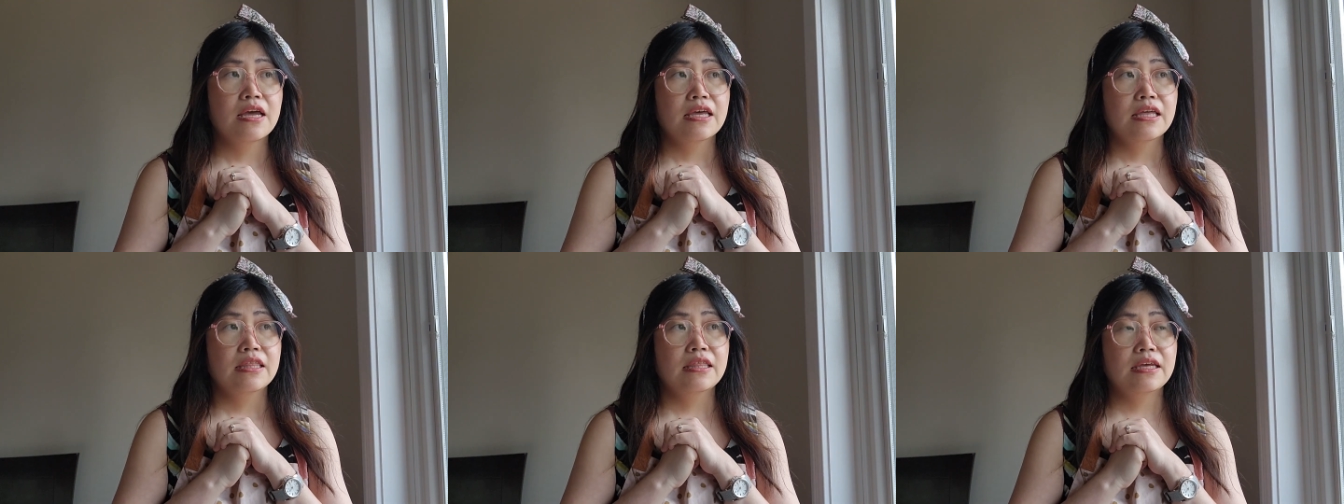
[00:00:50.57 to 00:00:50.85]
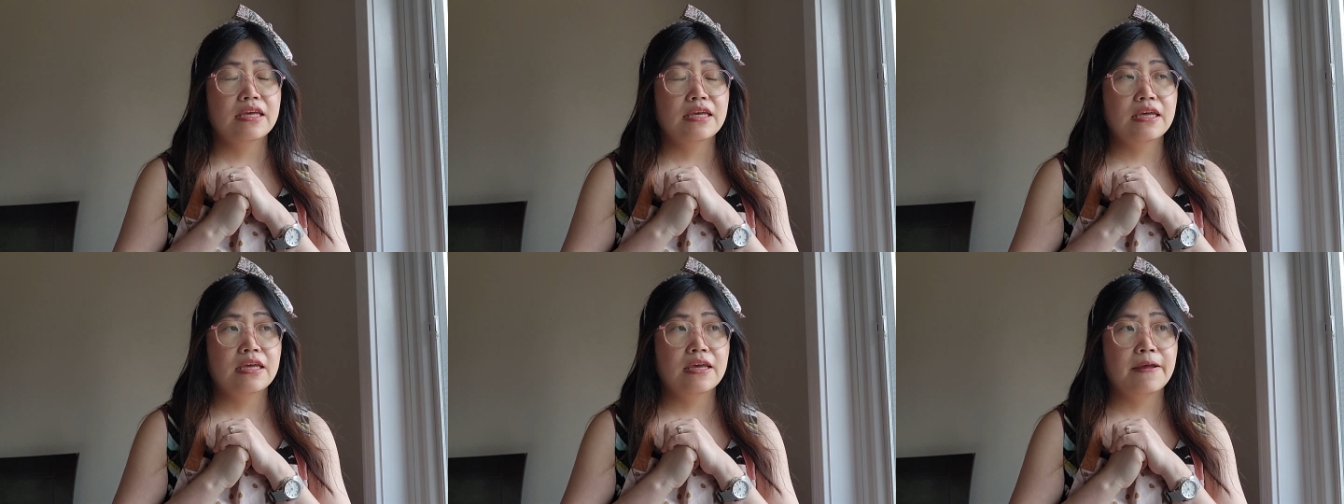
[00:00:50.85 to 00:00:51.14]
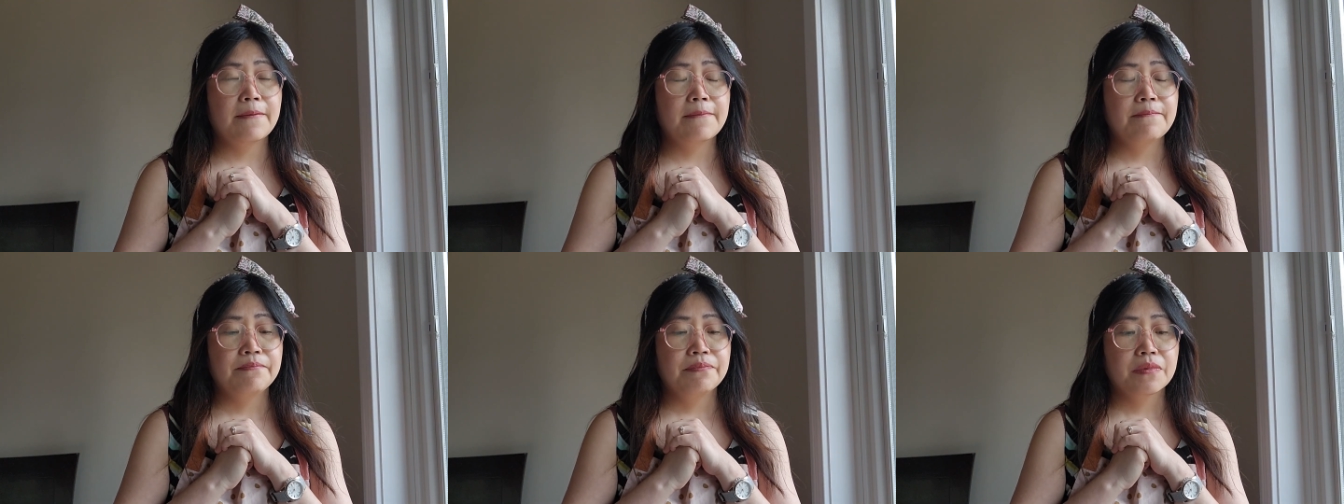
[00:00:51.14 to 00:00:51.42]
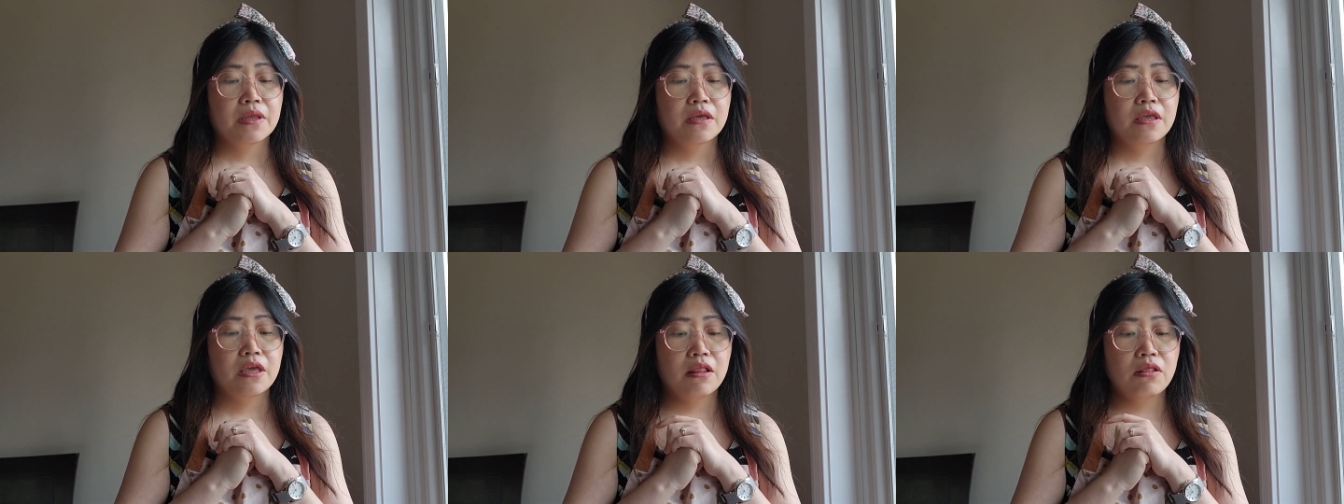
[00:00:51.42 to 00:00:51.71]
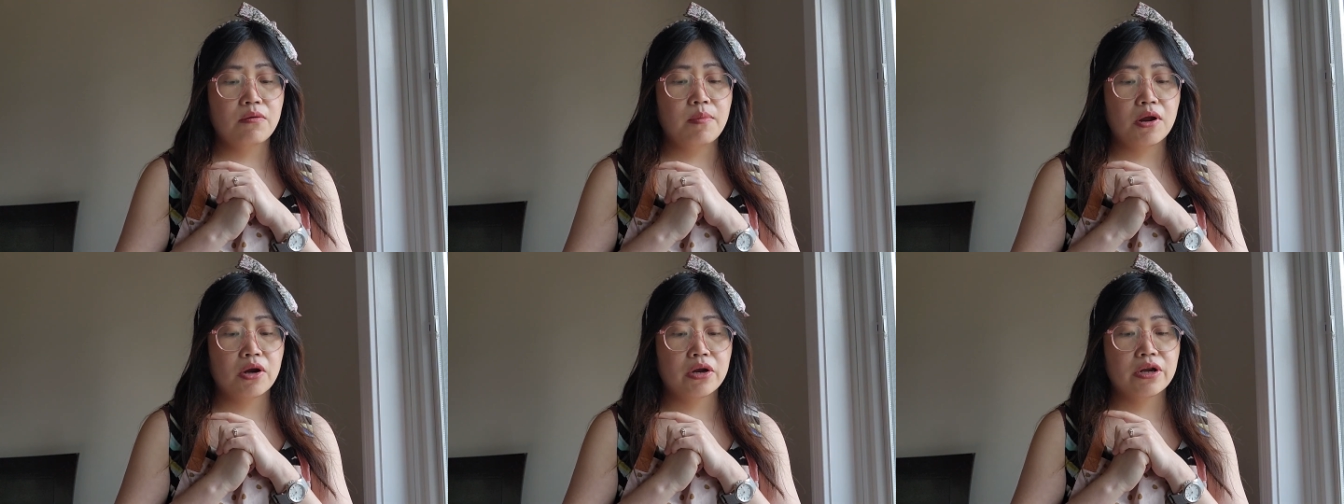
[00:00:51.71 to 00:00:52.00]
The
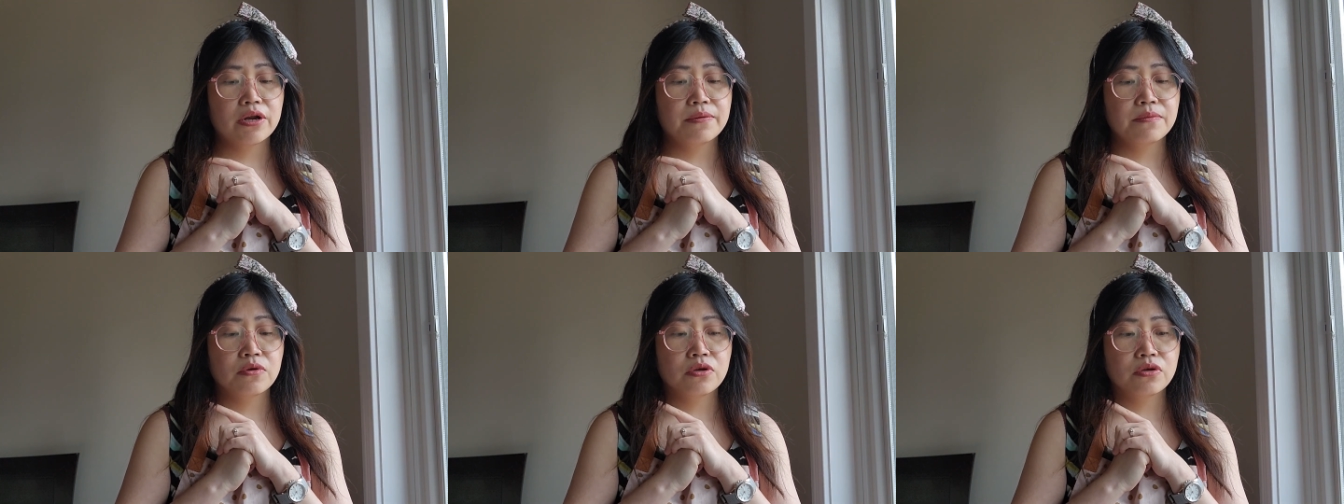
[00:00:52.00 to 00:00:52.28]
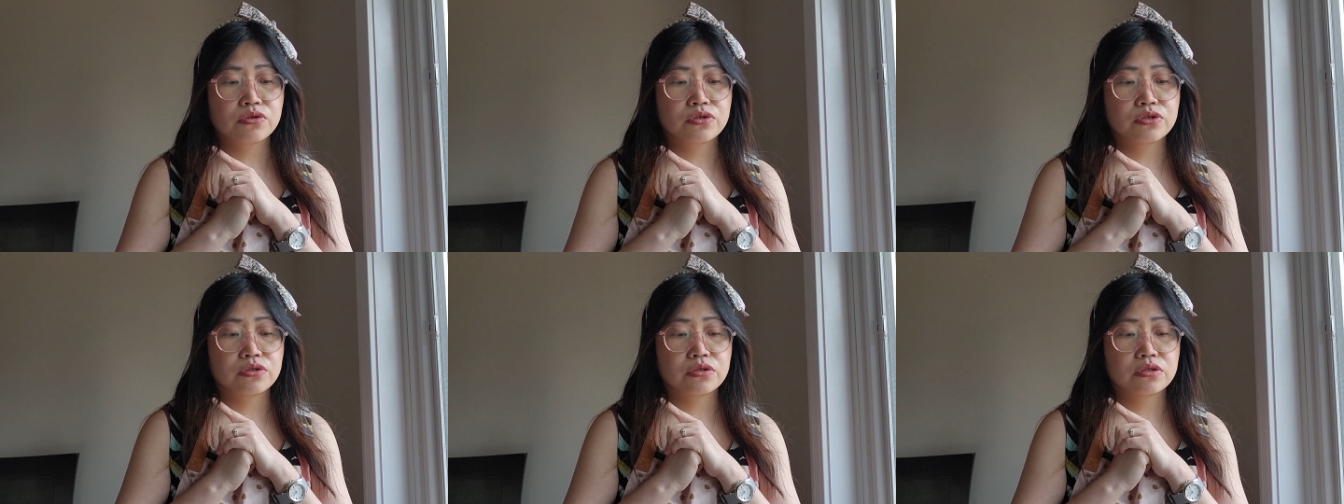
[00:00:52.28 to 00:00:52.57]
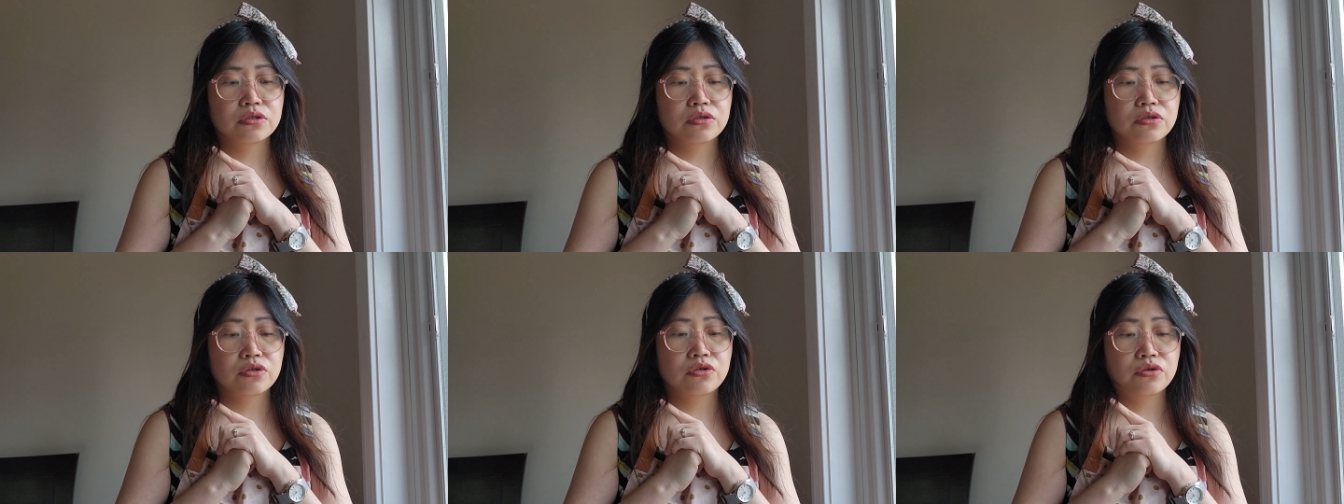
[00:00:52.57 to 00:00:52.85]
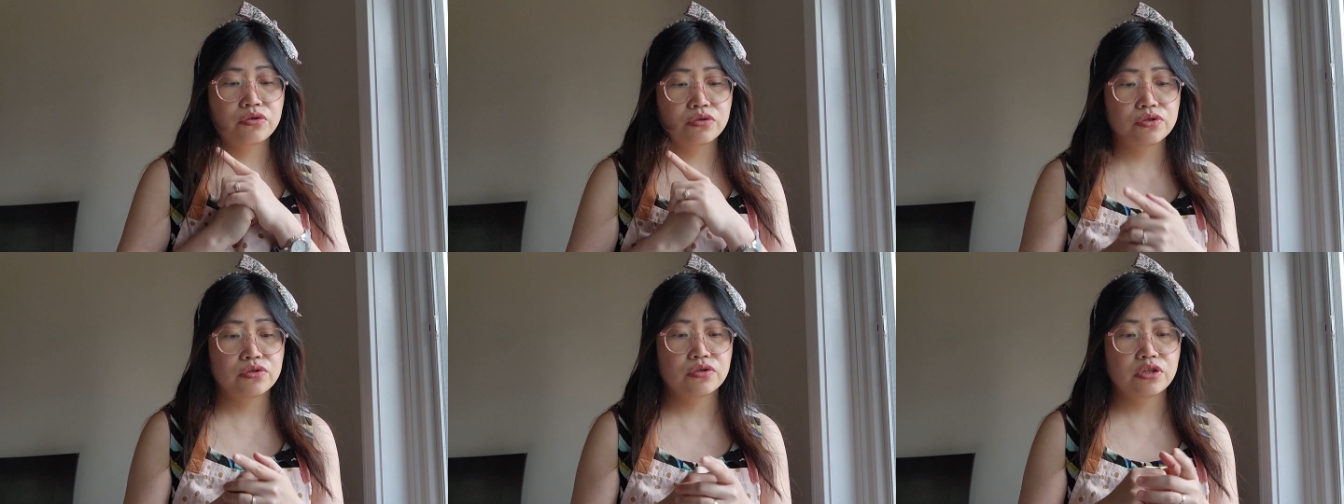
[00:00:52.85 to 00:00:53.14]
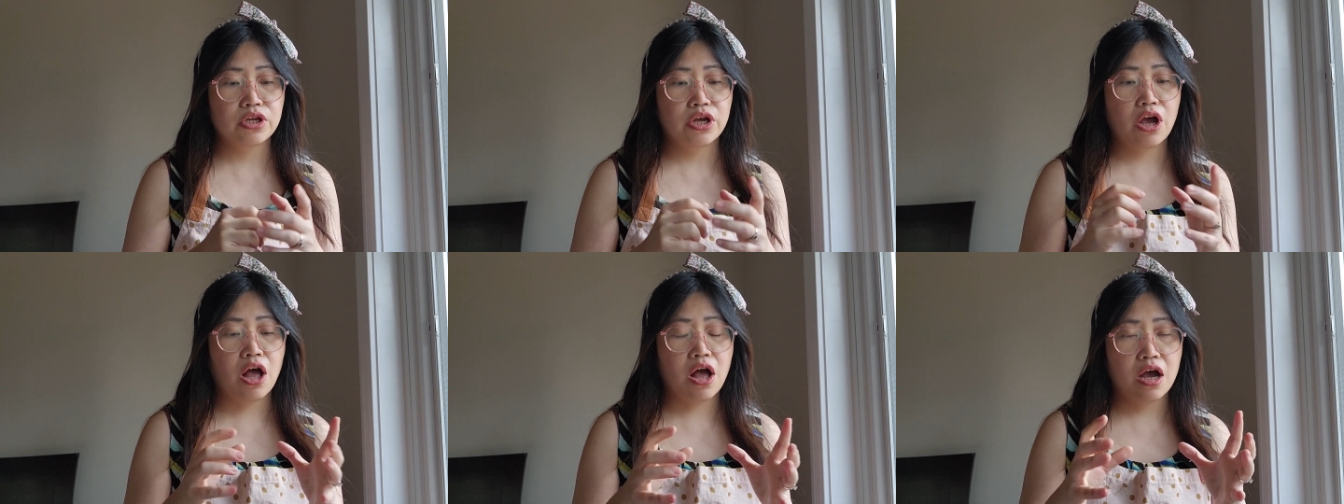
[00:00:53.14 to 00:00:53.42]
yellow buttercream
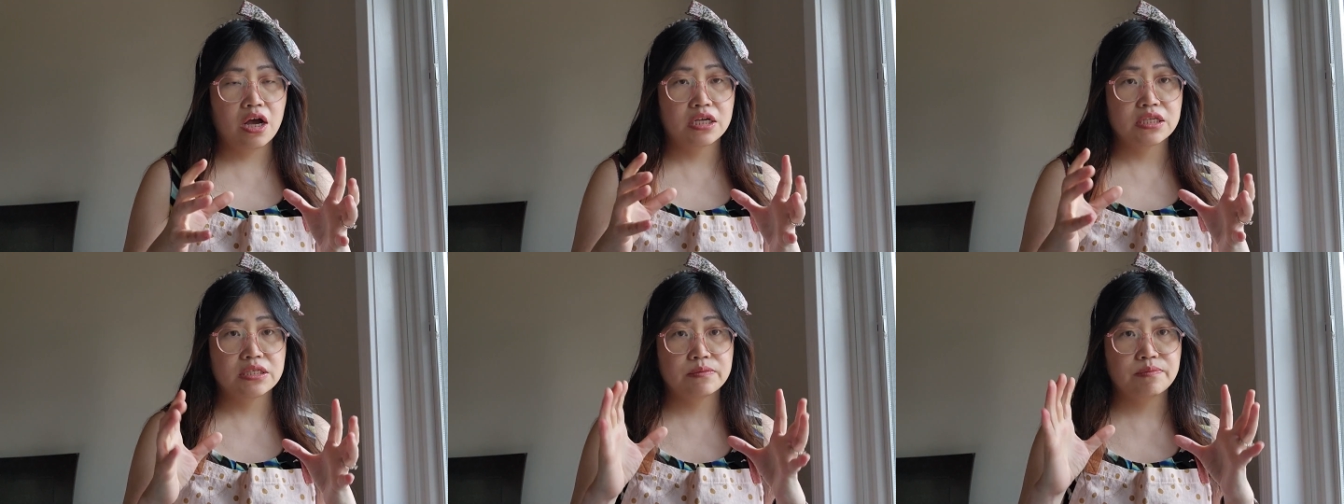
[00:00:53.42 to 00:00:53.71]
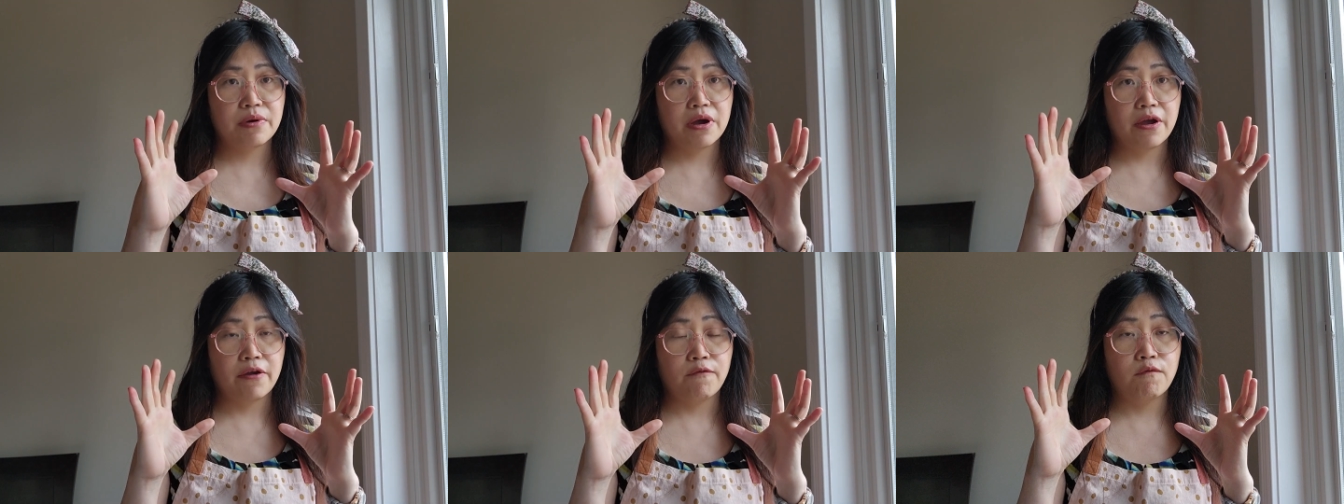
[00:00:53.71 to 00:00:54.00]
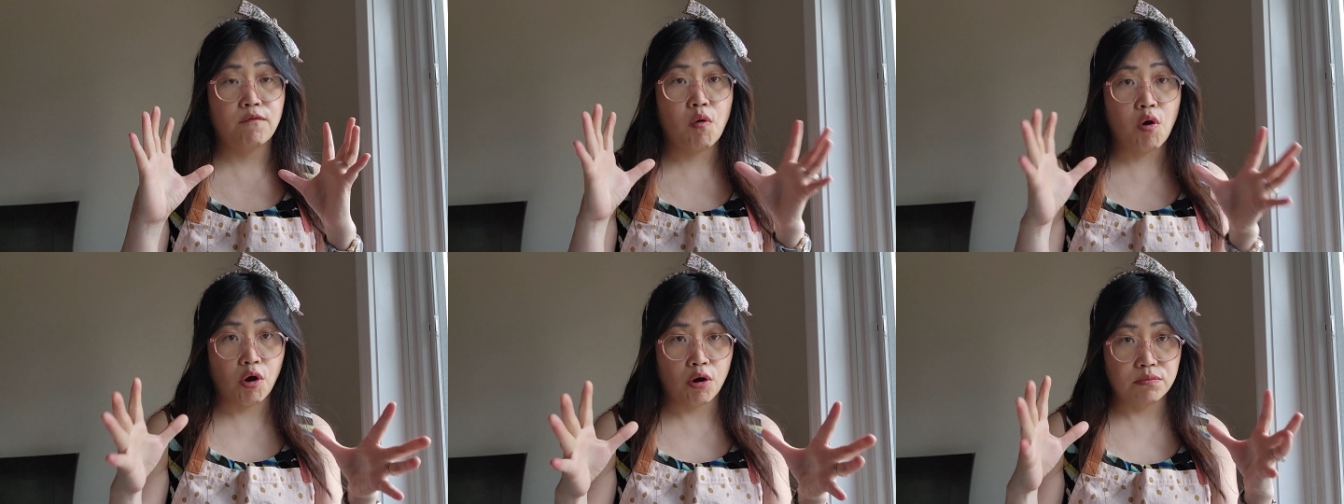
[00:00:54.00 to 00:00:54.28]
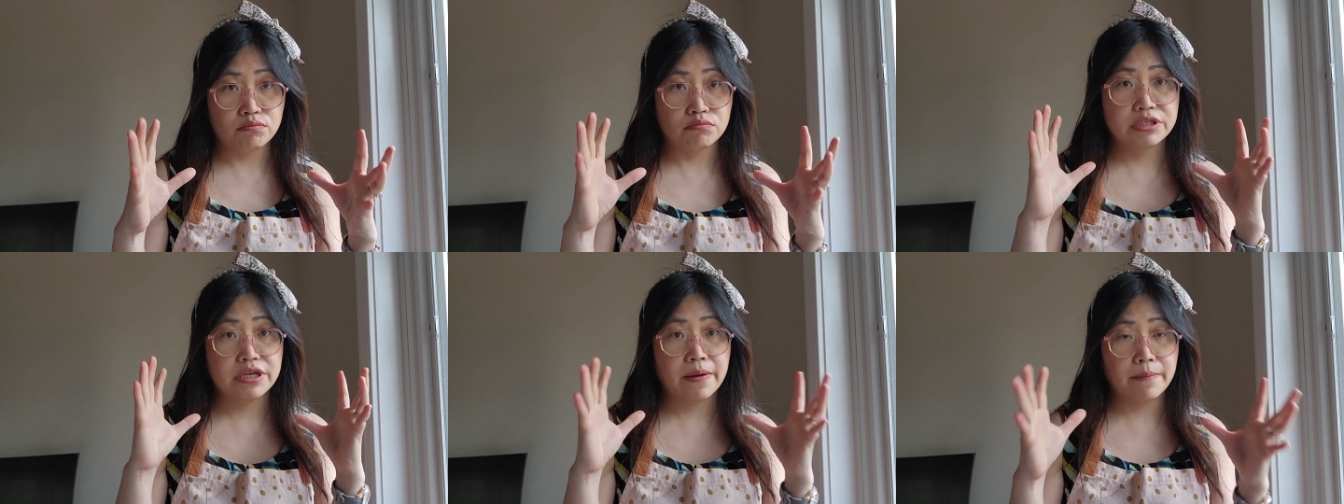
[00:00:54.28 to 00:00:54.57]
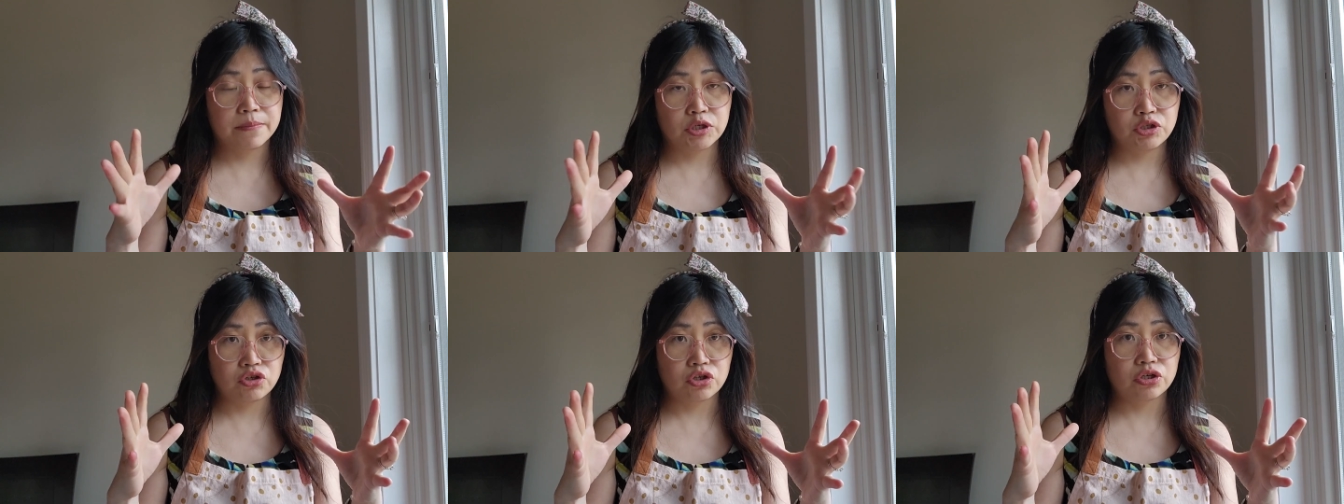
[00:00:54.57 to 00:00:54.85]
usually caused by warm
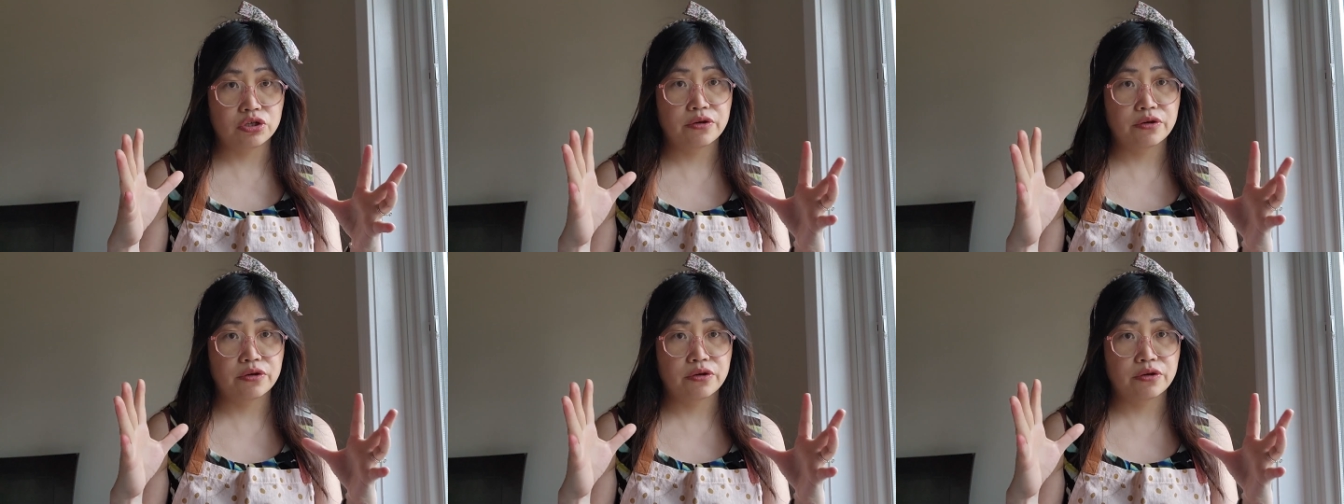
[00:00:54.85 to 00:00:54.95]
temperature.